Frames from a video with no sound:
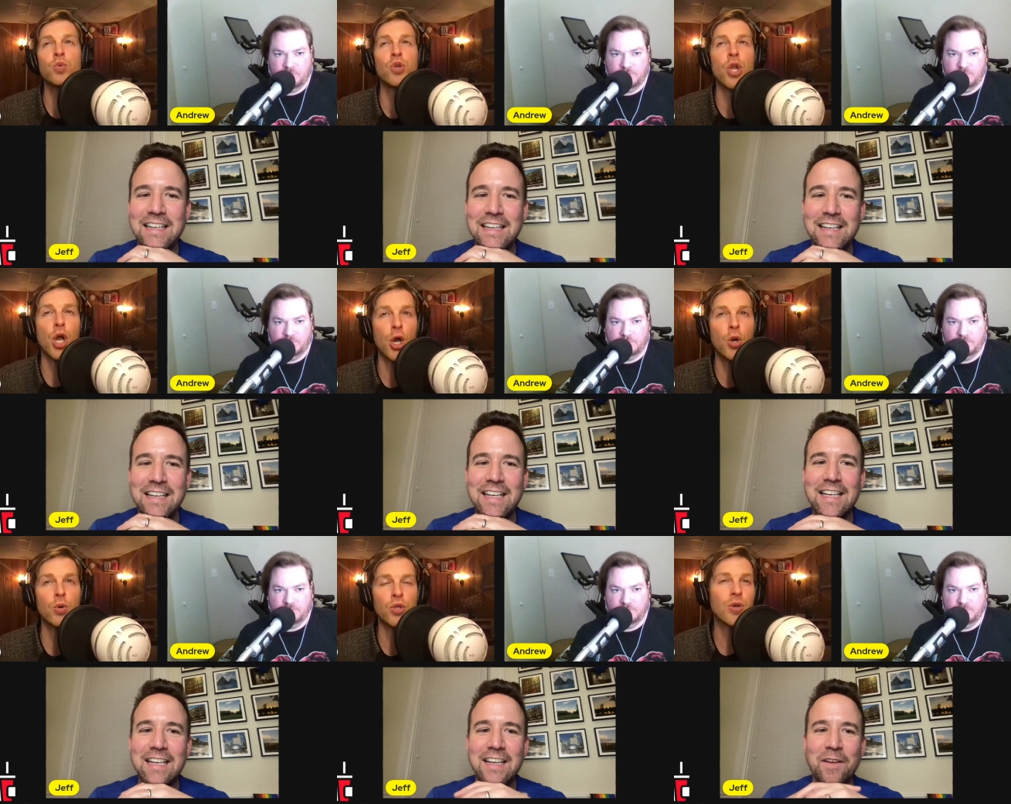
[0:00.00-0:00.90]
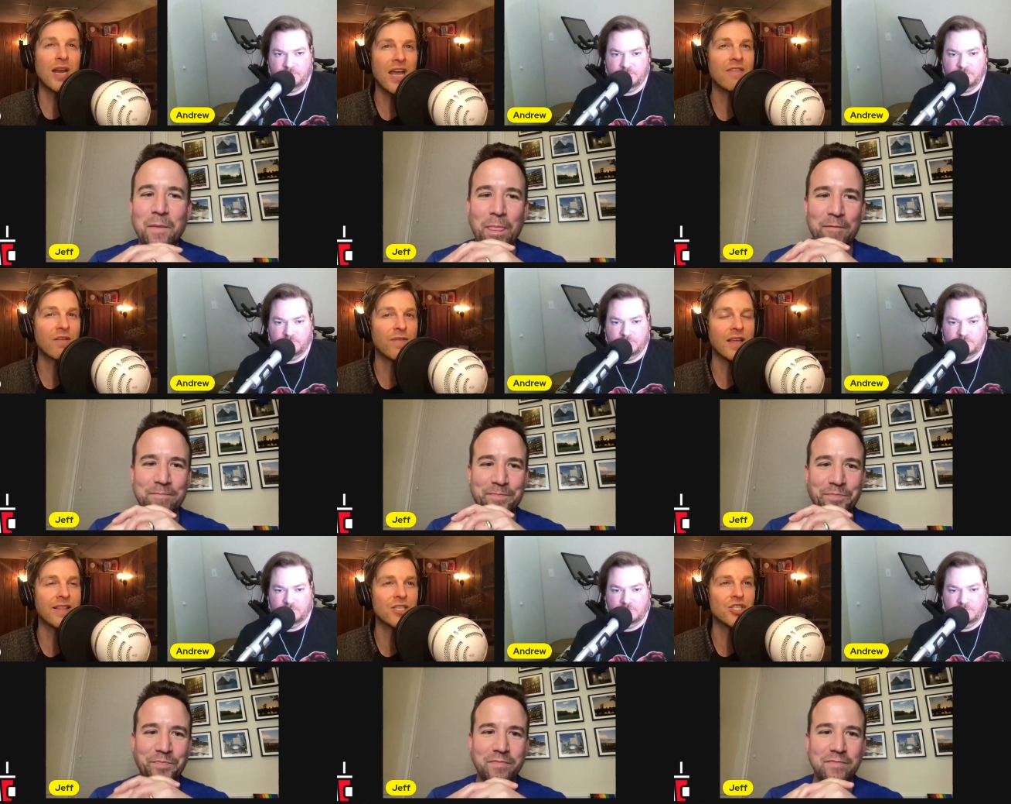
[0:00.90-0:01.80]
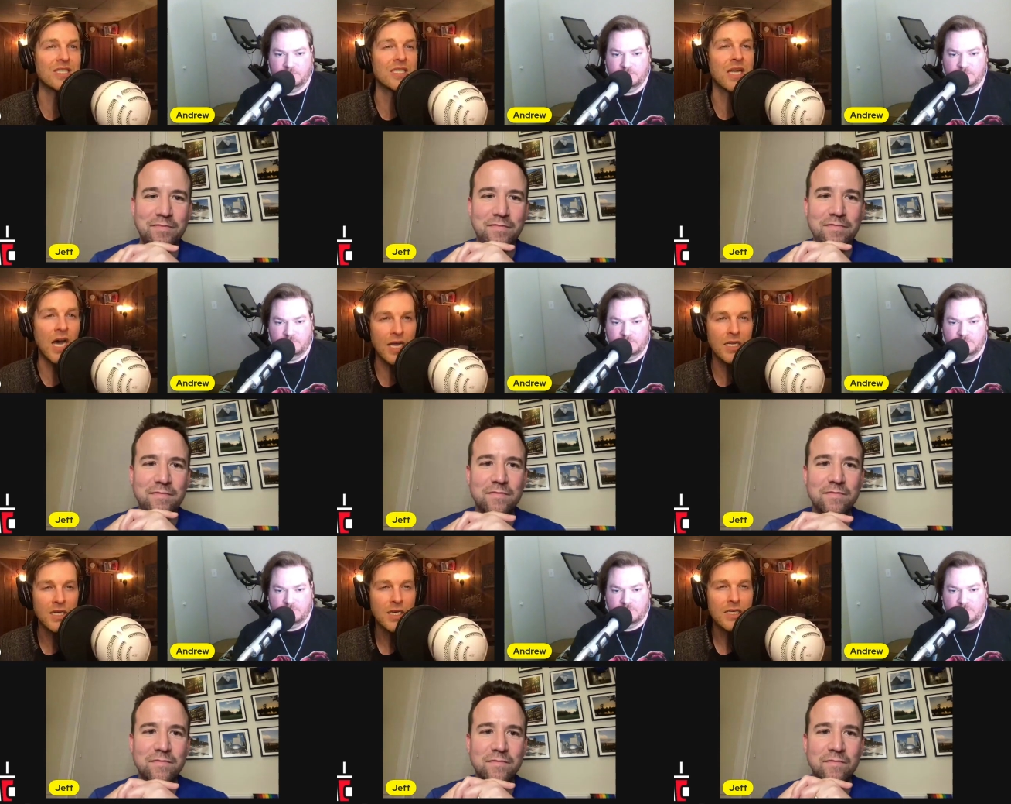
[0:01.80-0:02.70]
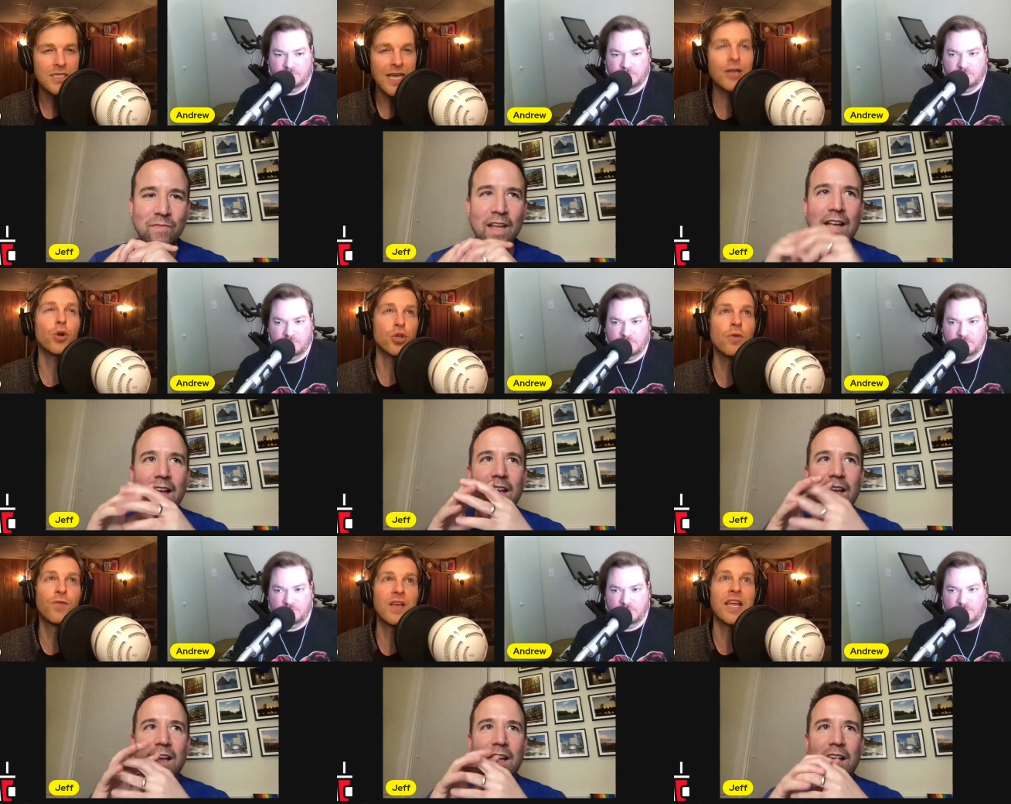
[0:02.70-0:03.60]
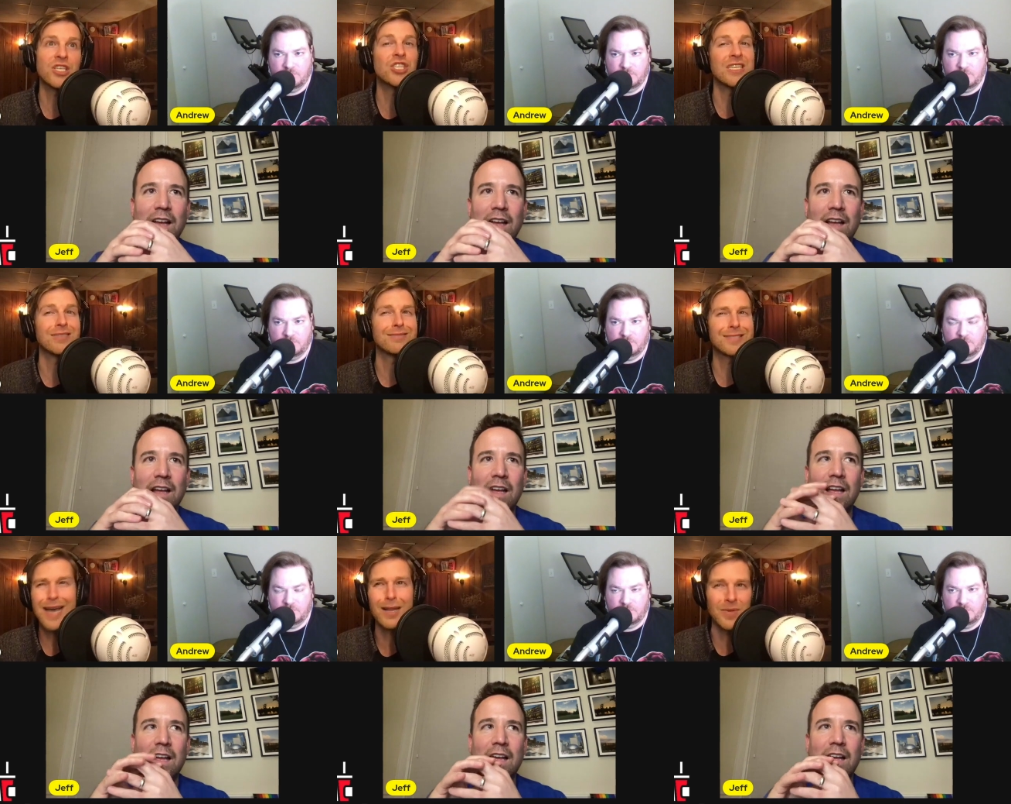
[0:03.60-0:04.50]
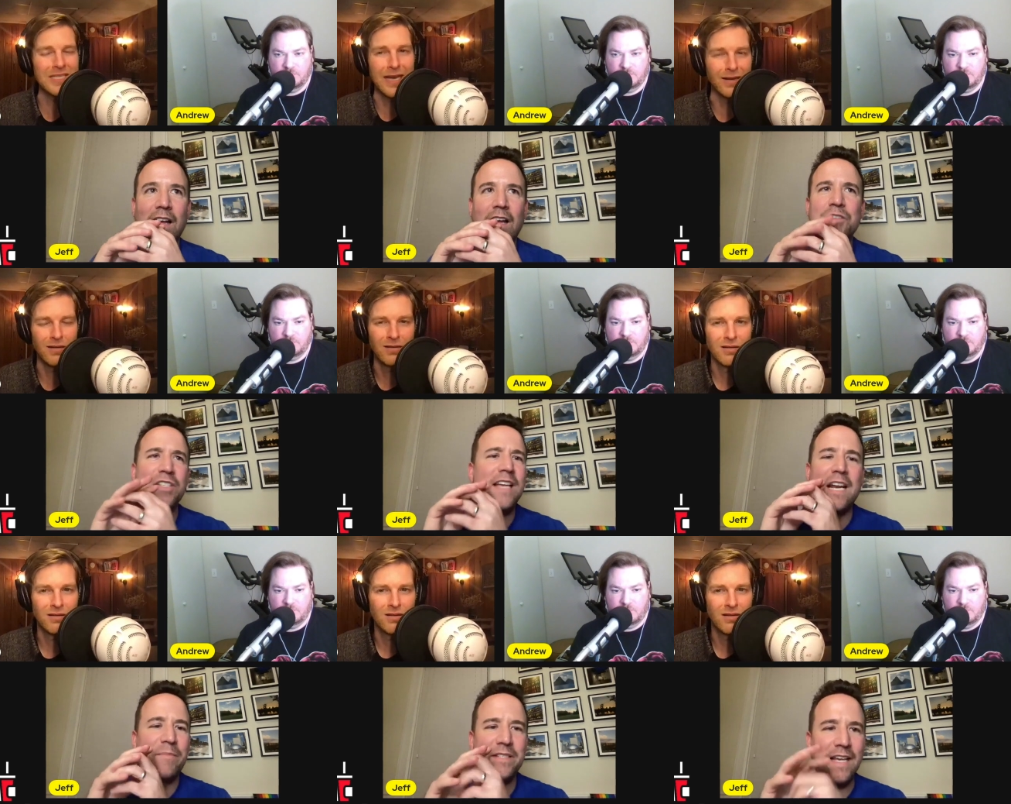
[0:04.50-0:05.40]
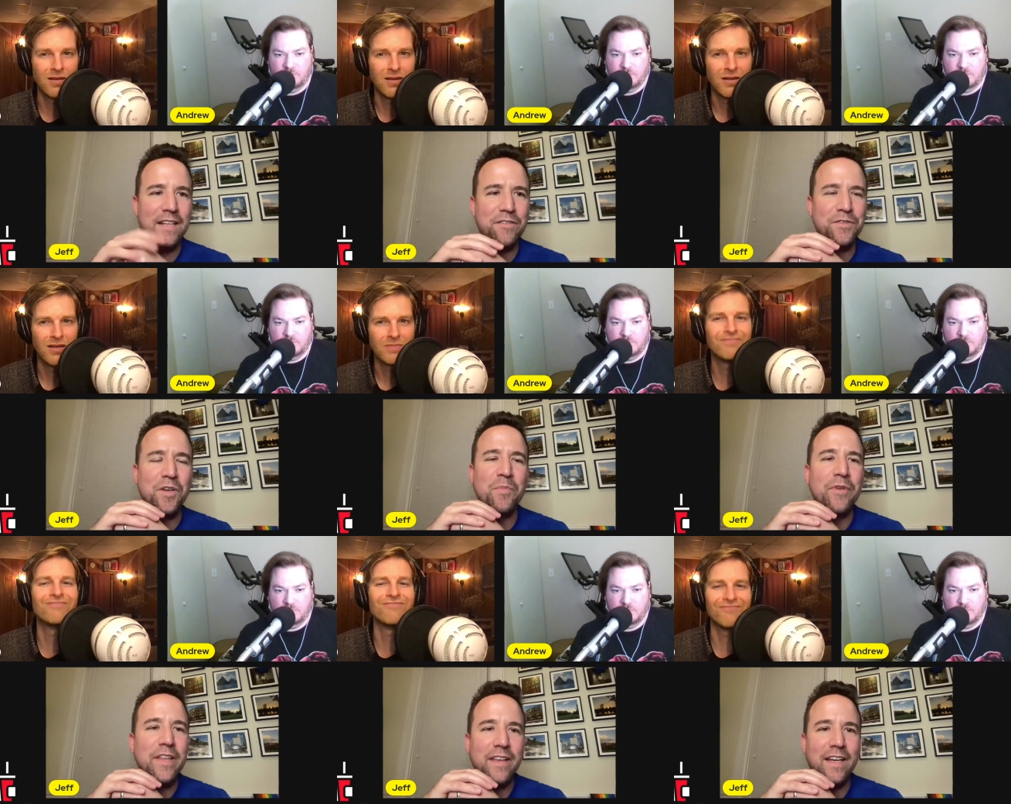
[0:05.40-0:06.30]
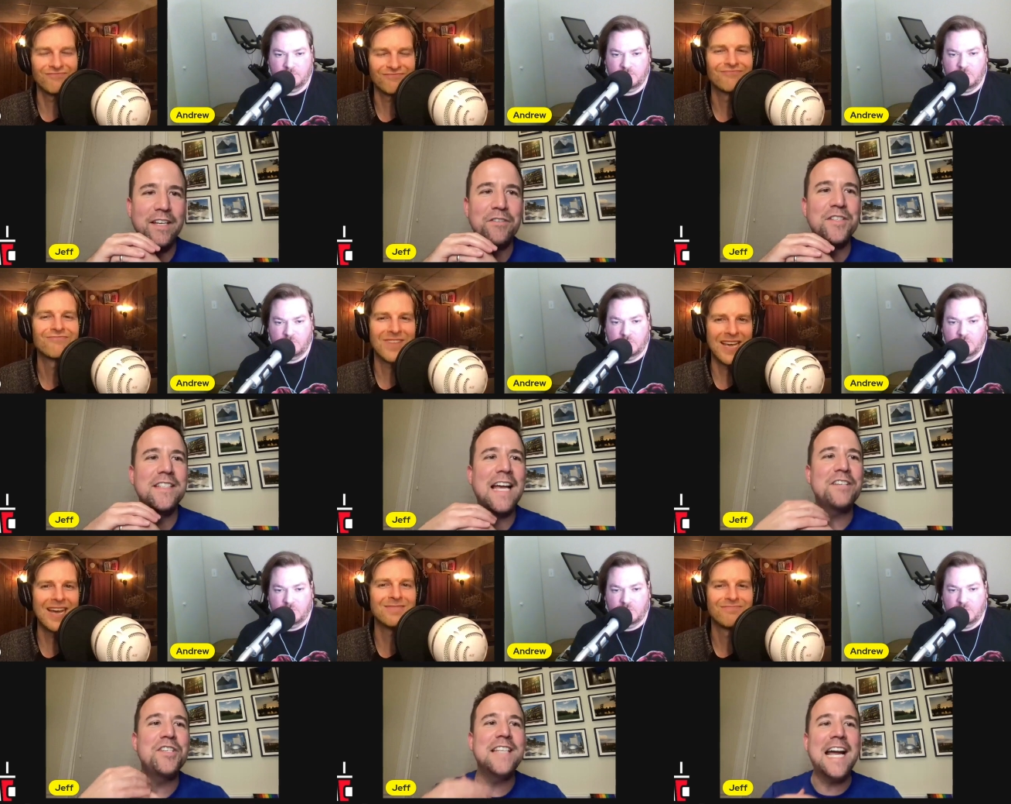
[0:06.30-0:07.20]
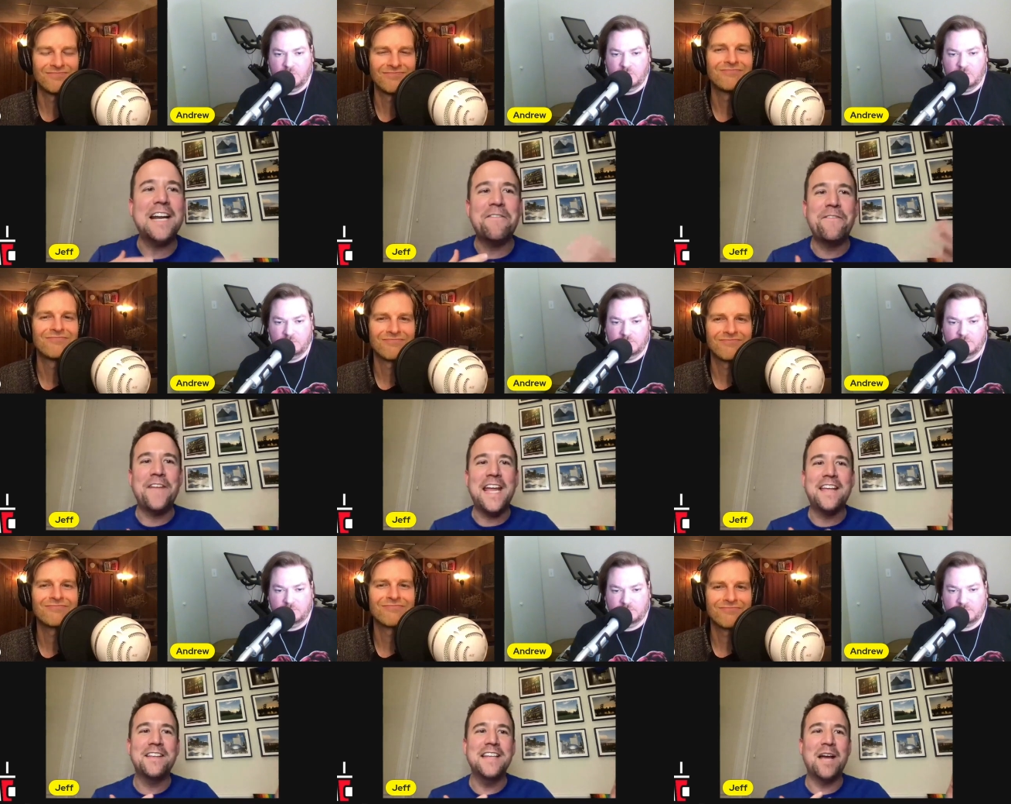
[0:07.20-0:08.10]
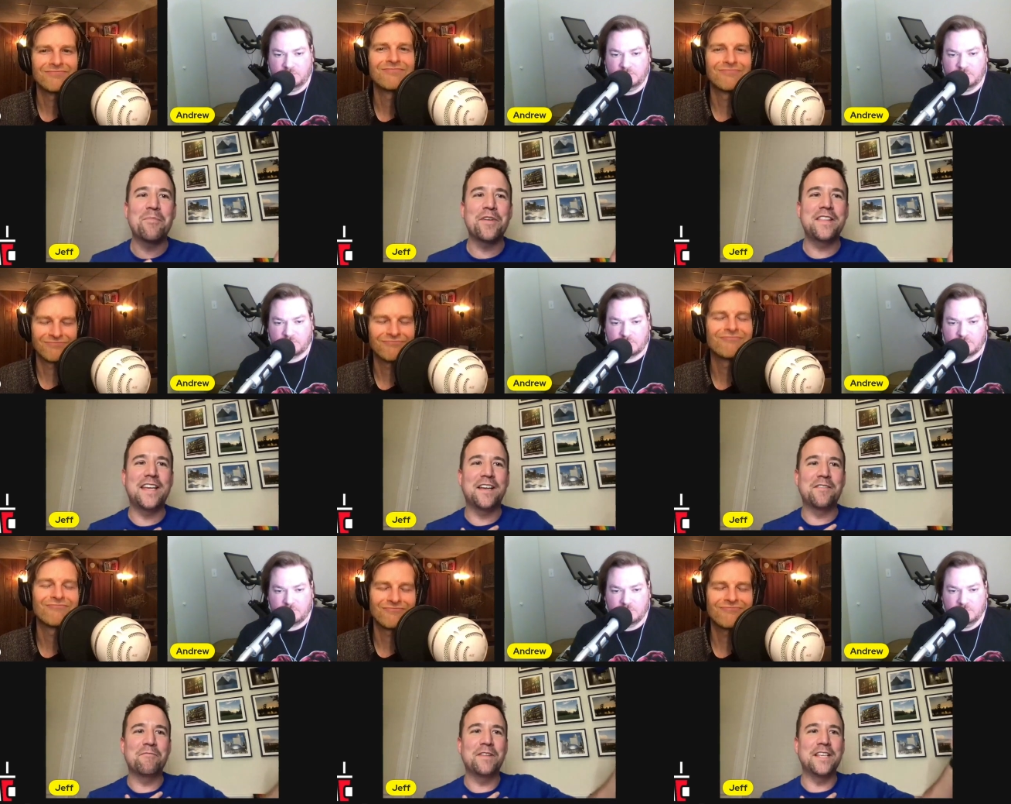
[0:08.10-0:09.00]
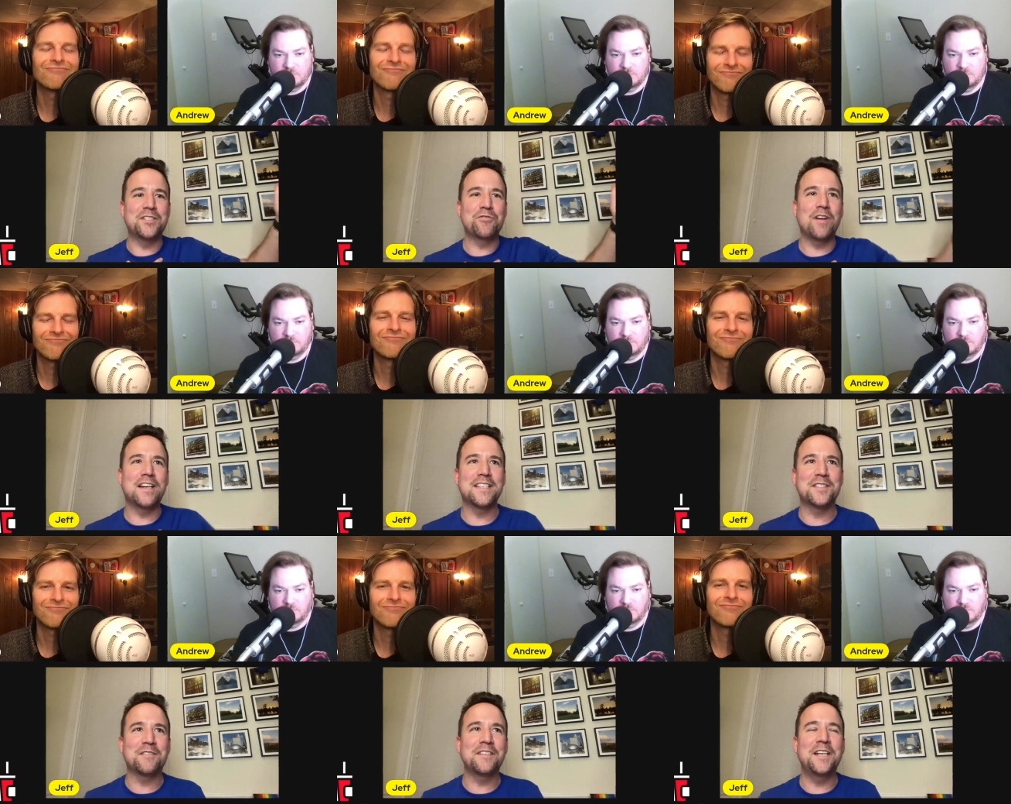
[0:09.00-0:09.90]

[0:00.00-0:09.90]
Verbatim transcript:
Speaker 1: know you kind of have the feeling that she's not dead, or you feel like she's got to be dead?
Speaker 2: She's got to be dead. There's no breathing. Mm, you know, she's not. Yeah. She's not going to fake not breathing when the trunk is,